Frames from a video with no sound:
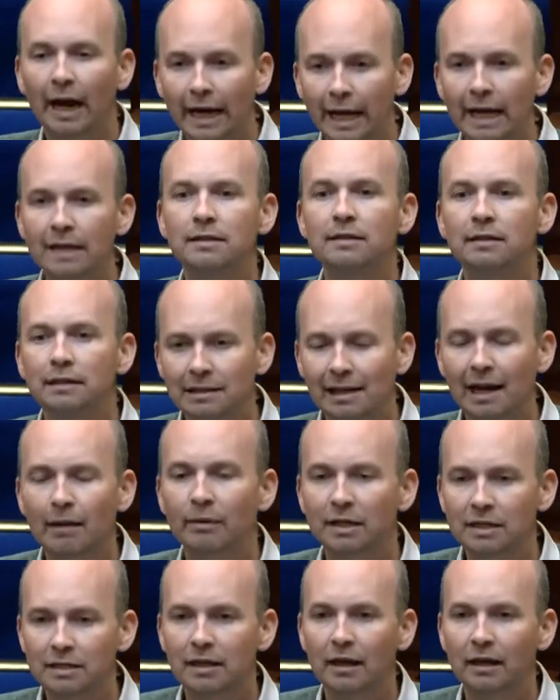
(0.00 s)
against the
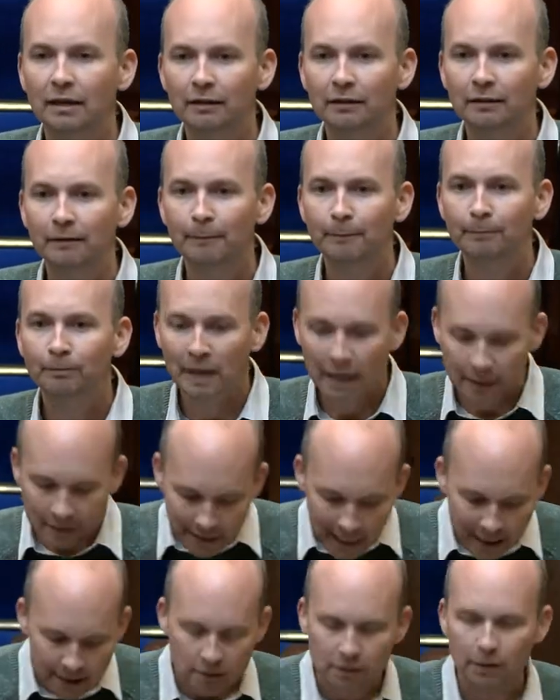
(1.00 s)
Islamic State.
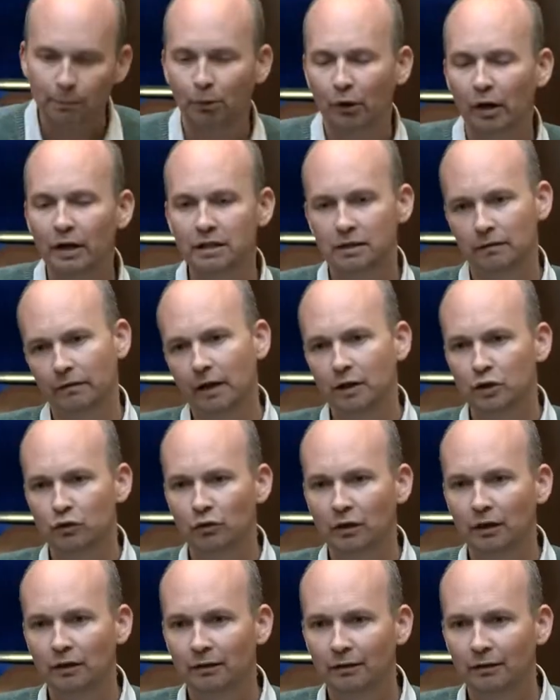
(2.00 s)
That's the price of entry